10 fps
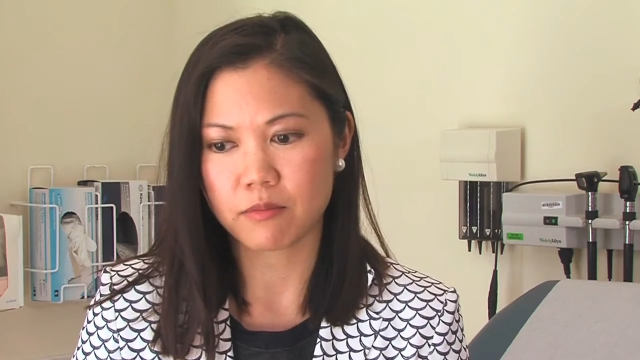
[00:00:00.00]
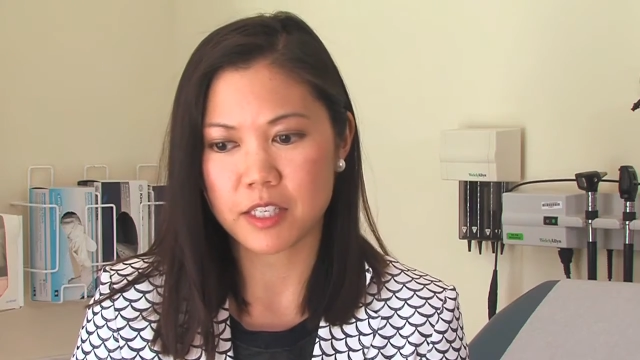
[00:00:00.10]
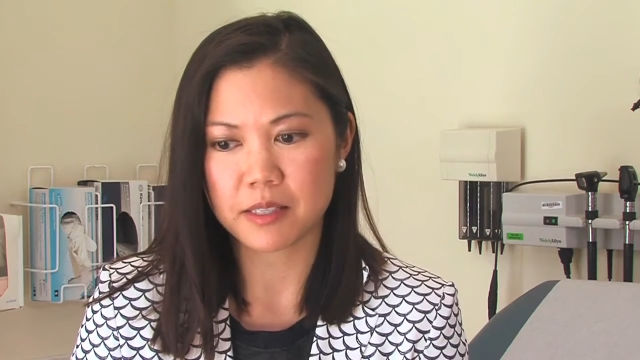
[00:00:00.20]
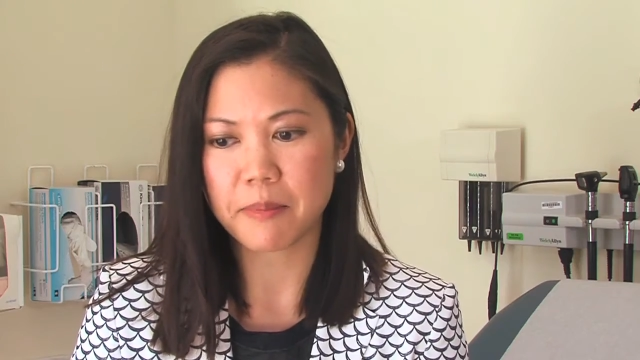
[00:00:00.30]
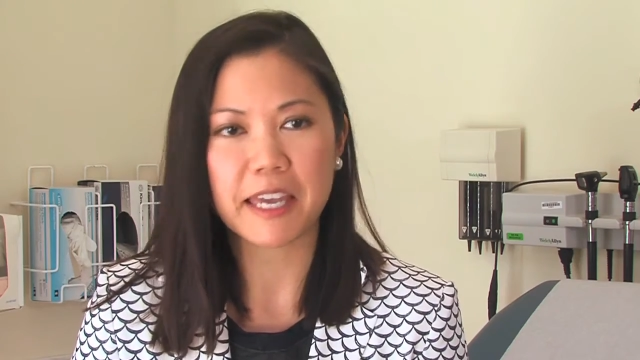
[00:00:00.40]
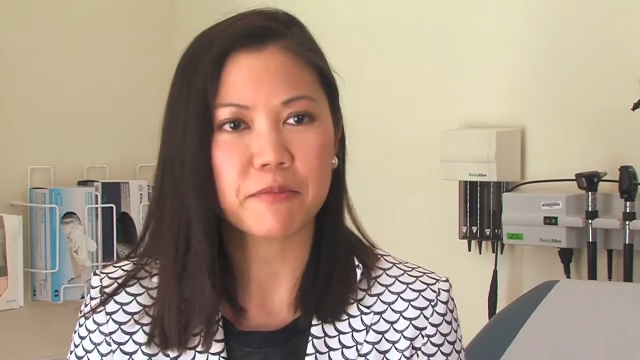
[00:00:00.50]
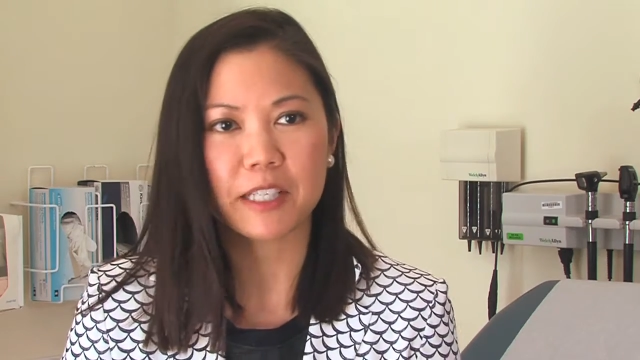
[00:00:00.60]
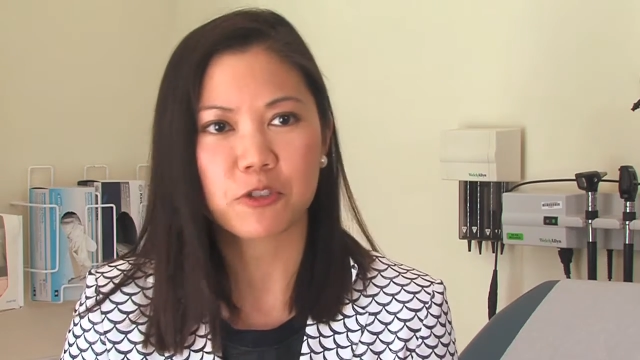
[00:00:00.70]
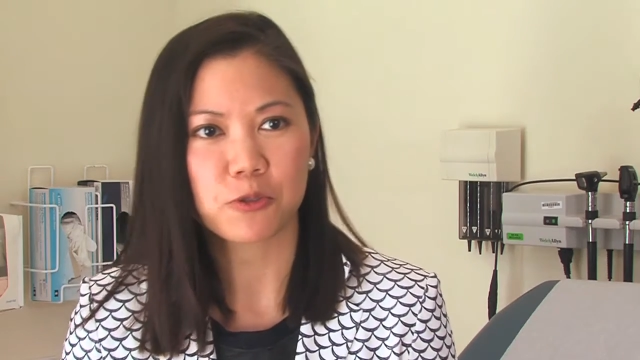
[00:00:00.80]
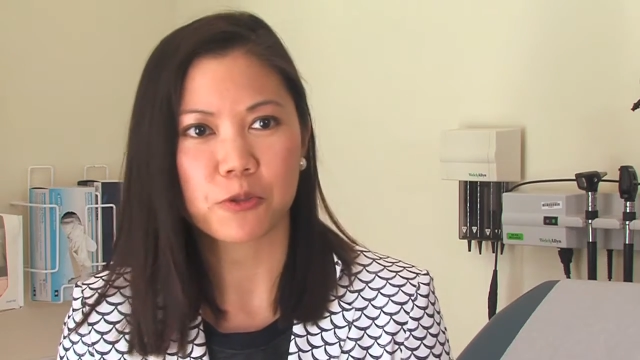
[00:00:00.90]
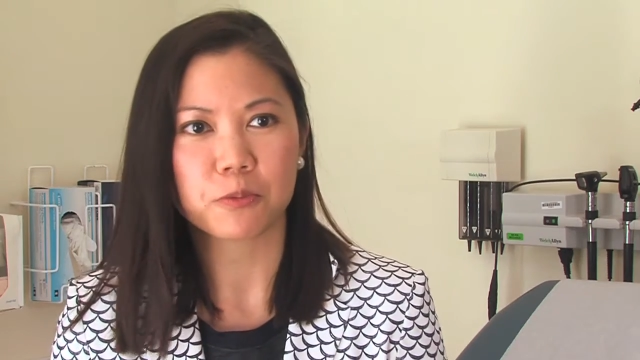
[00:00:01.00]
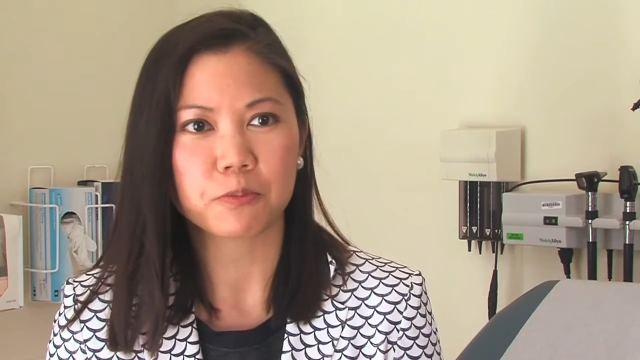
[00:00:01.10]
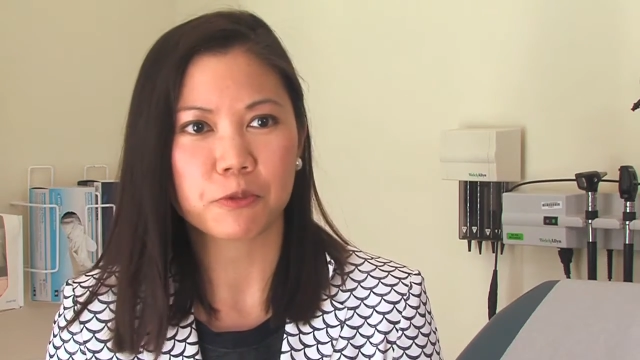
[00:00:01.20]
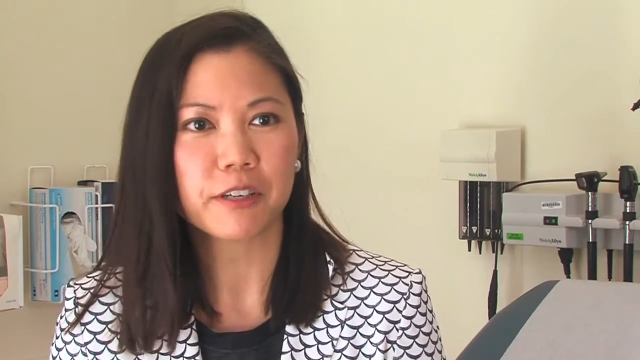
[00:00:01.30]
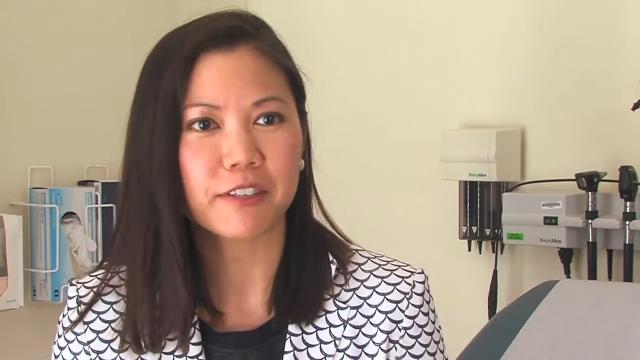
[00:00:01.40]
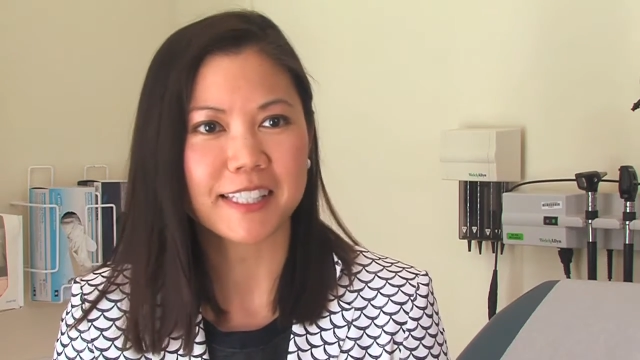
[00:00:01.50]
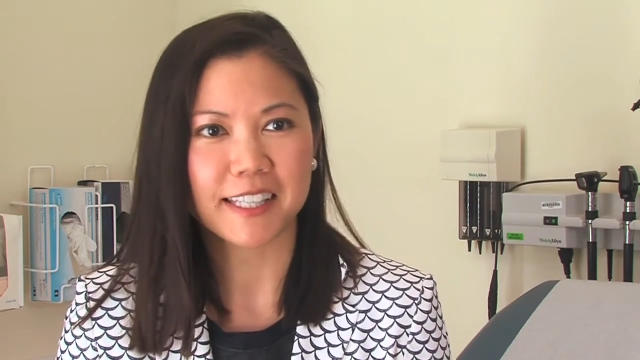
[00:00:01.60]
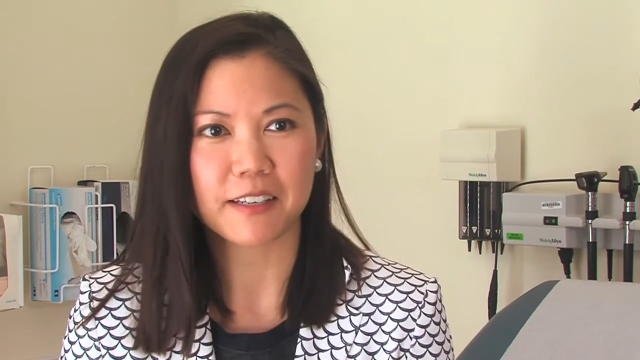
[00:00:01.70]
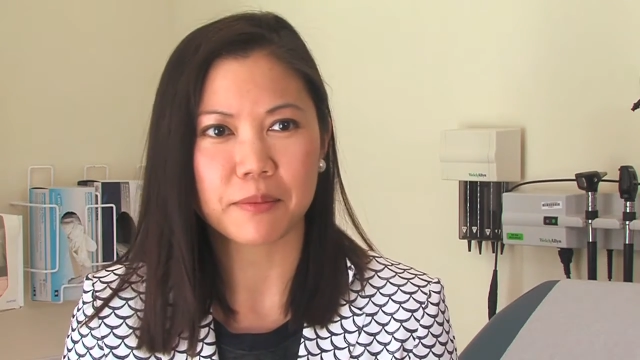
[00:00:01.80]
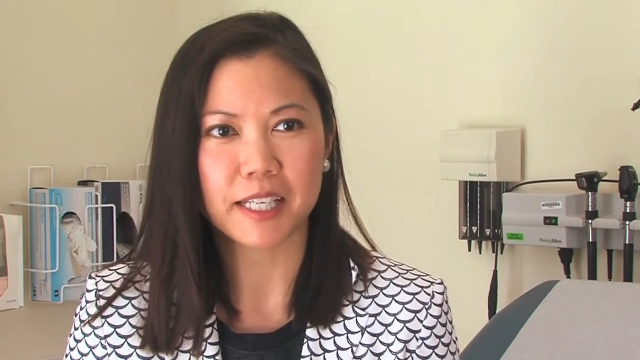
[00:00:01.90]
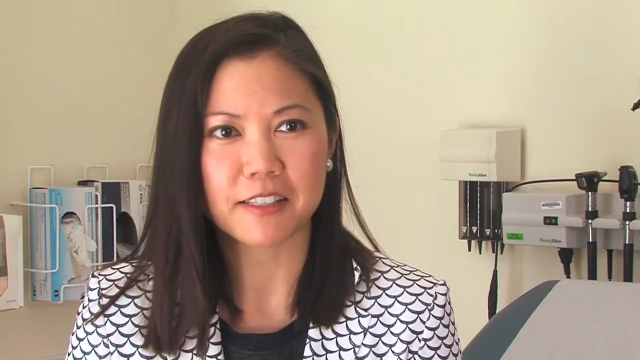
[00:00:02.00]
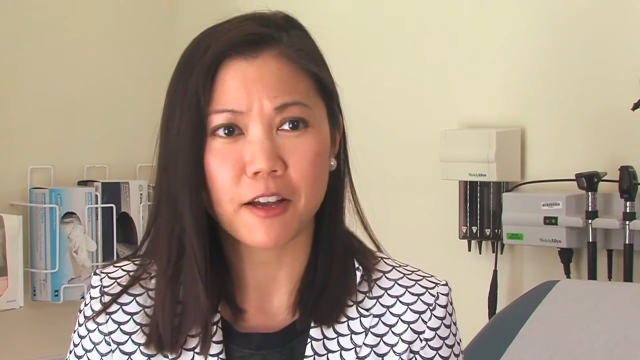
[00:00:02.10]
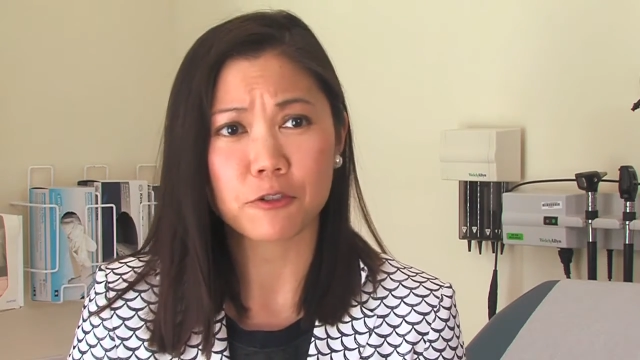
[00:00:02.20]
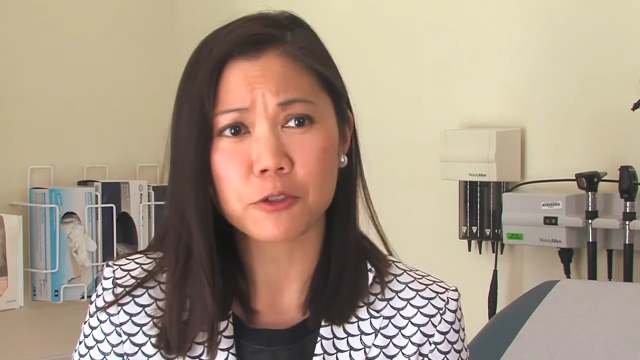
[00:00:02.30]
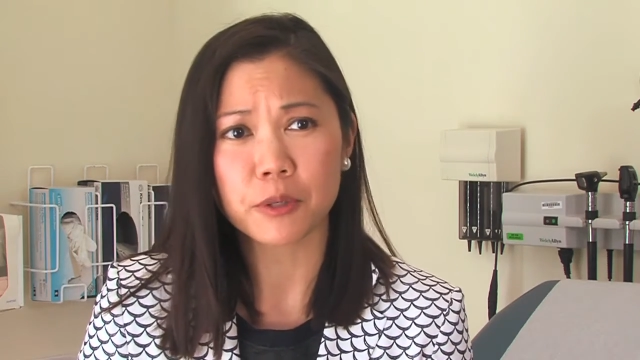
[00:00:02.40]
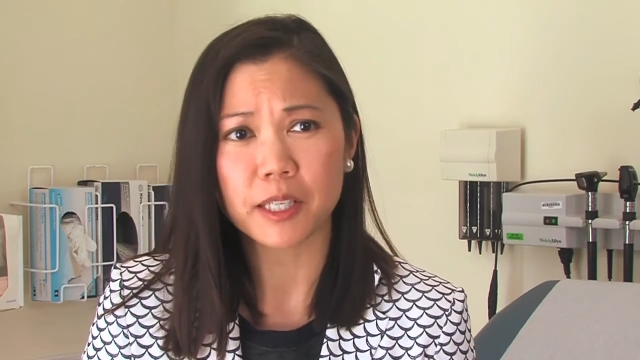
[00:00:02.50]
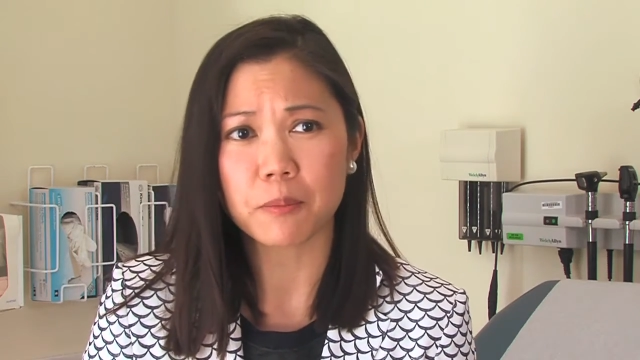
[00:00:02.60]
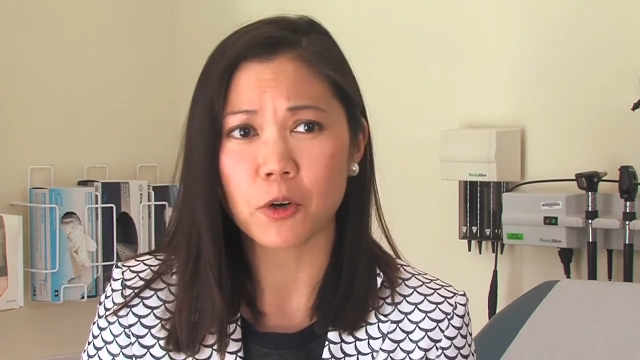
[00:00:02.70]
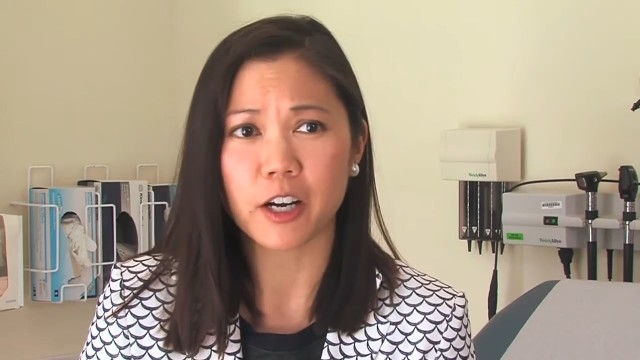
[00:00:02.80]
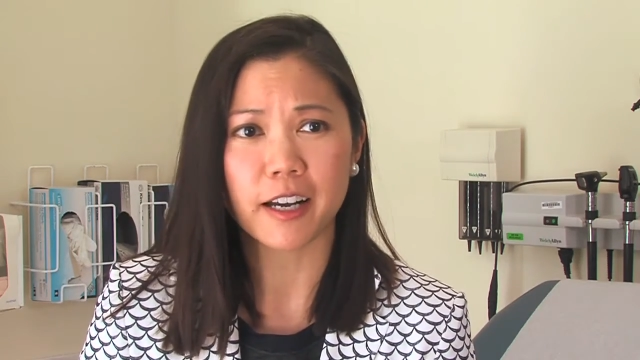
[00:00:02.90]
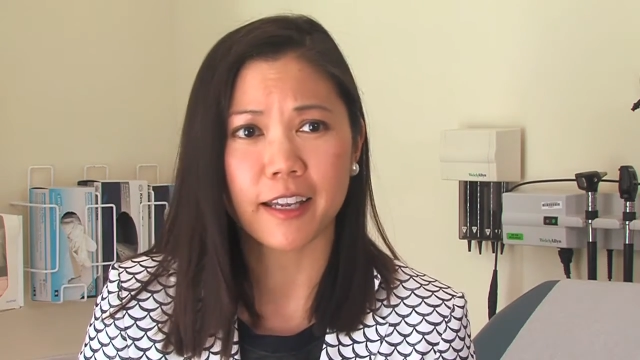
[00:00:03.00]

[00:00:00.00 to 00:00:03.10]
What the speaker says: This may have been true previously, but it's not true anymore.